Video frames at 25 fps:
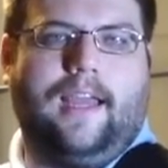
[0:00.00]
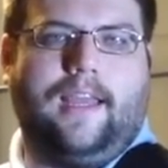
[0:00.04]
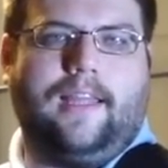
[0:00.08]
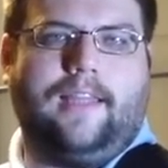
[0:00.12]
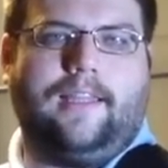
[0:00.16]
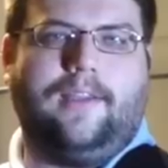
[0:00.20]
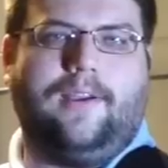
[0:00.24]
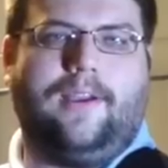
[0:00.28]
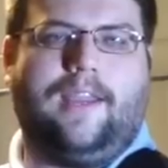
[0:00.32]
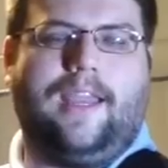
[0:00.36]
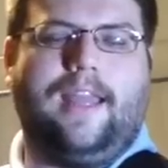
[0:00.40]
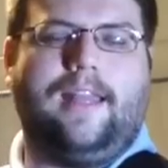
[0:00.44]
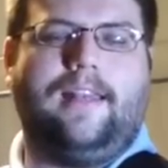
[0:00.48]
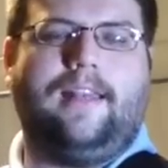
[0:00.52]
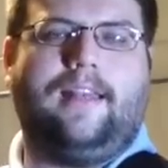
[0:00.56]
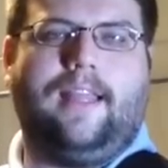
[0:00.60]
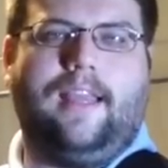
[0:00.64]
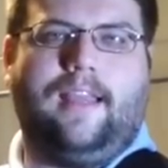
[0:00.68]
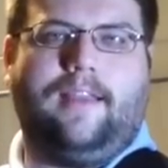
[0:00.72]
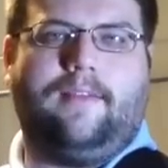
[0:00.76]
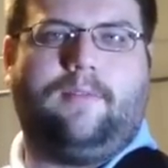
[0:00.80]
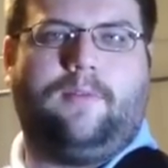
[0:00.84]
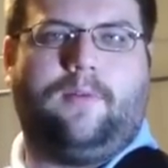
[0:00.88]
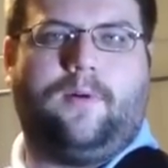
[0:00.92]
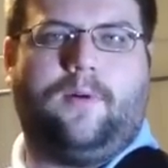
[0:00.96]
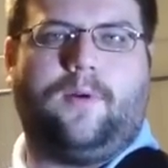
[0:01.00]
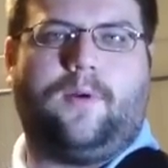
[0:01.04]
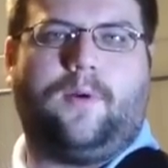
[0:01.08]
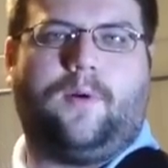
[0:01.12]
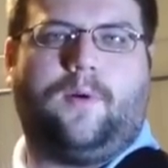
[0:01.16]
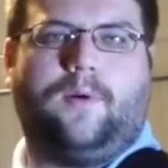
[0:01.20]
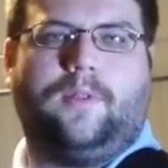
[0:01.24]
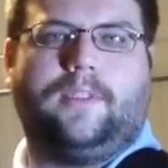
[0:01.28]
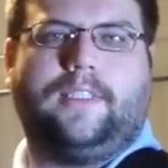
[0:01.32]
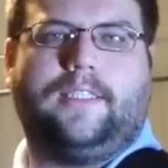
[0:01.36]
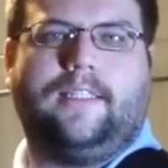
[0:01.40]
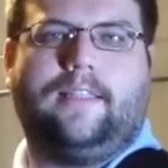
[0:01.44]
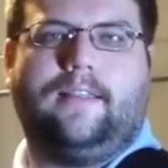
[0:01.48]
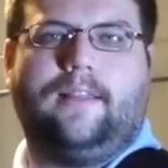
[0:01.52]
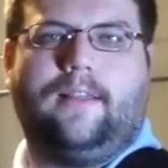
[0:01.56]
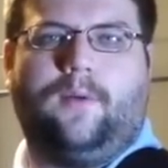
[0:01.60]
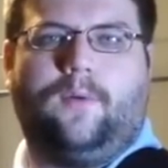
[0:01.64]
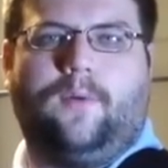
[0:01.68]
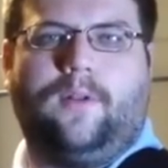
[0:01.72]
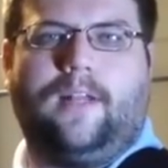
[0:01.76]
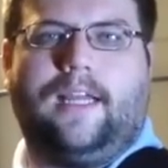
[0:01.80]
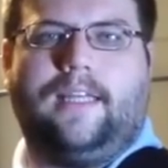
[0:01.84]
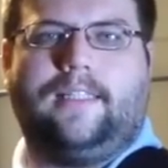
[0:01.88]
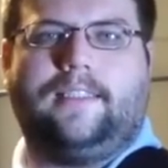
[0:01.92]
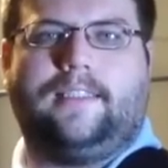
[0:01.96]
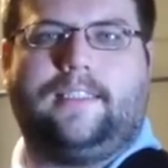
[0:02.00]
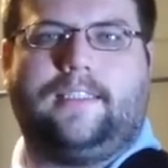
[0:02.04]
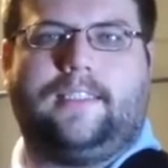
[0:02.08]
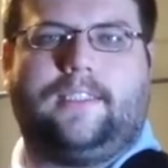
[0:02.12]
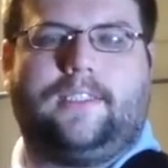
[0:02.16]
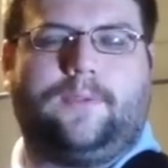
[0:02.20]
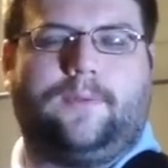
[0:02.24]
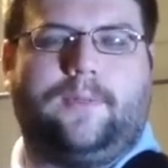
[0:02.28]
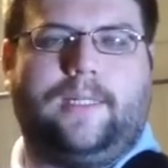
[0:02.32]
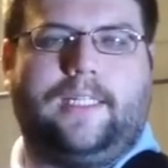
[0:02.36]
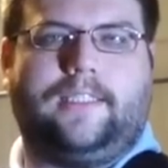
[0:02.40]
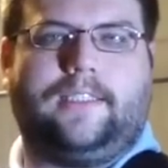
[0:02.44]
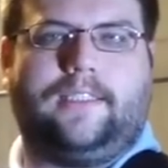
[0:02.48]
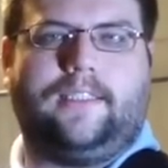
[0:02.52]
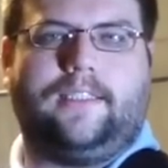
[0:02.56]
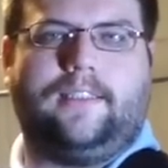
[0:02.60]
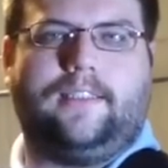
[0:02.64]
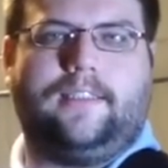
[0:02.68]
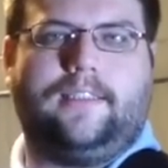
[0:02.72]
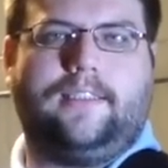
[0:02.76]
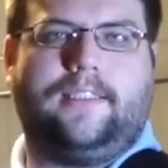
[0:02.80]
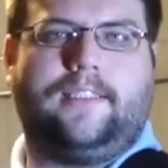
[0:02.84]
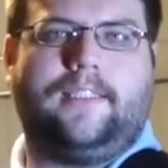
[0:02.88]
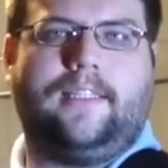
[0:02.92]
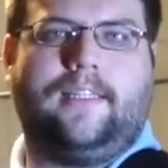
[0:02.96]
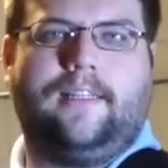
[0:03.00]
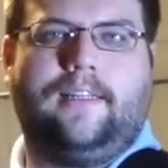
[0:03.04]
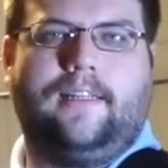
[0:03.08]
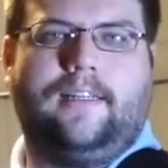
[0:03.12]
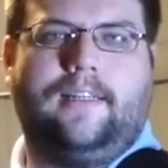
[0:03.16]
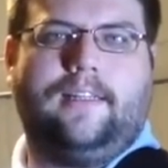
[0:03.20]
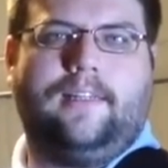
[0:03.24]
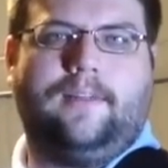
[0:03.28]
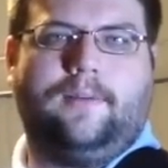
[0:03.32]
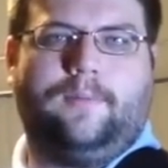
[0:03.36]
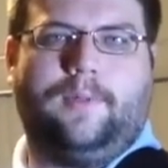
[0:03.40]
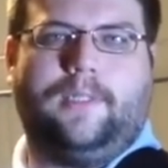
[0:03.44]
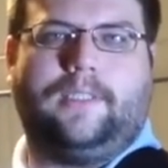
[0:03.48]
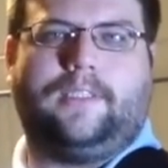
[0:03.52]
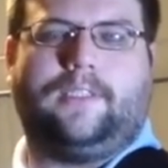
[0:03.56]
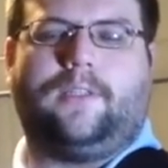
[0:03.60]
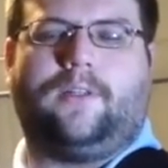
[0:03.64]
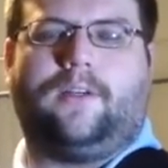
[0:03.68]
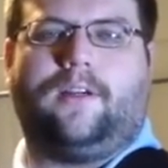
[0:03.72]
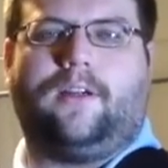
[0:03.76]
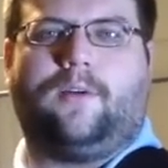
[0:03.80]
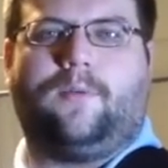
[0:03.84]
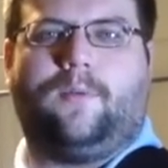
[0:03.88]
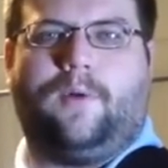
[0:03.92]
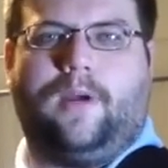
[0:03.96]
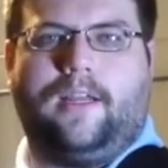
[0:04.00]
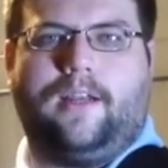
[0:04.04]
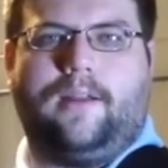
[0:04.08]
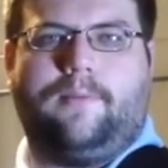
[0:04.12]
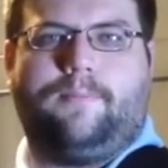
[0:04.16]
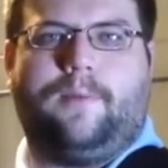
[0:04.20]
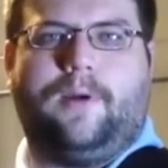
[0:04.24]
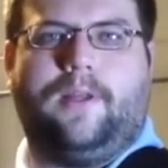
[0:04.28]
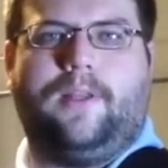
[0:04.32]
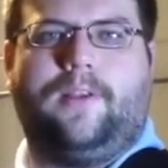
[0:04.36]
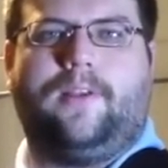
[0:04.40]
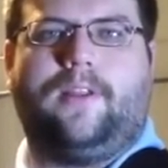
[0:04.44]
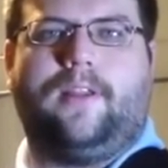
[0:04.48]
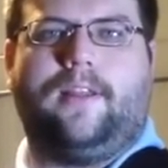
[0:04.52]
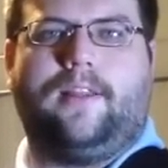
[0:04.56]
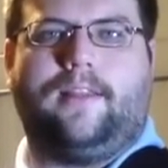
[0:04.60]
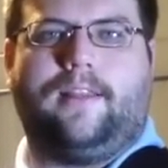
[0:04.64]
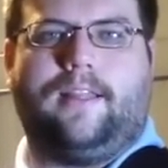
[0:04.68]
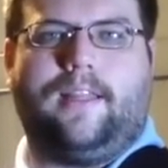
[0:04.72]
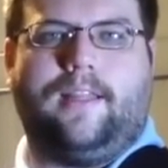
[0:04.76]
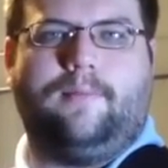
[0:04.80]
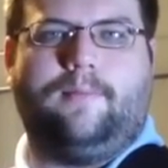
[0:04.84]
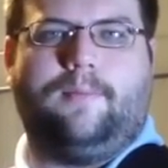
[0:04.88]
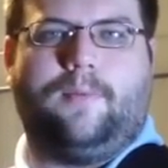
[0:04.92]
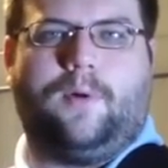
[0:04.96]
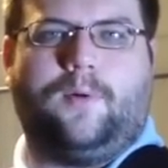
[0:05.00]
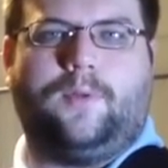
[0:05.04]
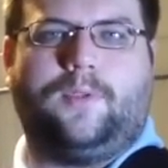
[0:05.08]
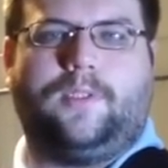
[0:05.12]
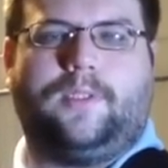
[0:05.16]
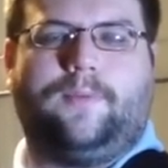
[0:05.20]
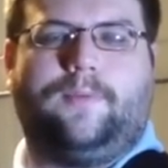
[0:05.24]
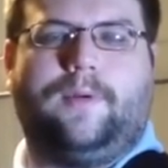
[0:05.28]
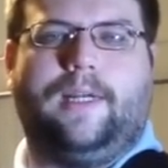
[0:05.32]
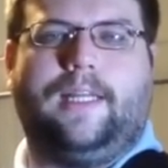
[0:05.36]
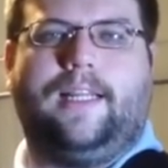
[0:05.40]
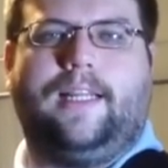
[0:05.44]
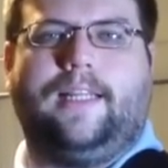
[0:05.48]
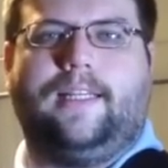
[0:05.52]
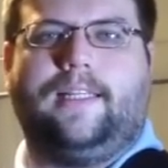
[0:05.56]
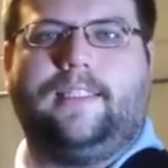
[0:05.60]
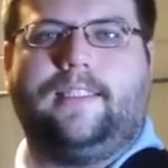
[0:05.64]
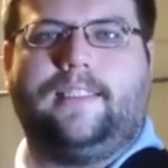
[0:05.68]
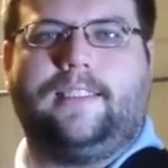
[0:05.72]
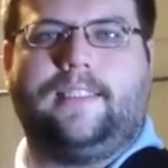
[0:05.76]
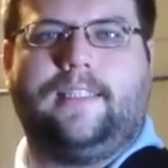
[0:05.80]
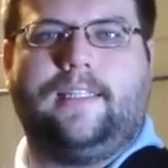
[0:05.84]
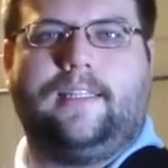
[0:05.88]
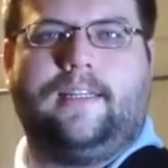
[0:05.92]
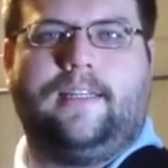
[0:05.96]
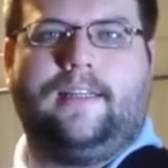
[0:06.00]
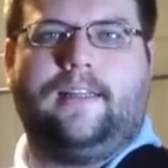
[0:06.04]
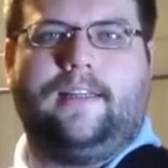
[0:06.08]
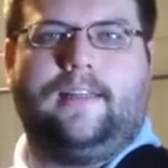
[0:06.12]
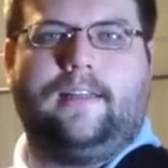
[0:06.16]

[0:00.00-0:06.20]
and you can take photos in low light situations, which are quite abundant in most weddings.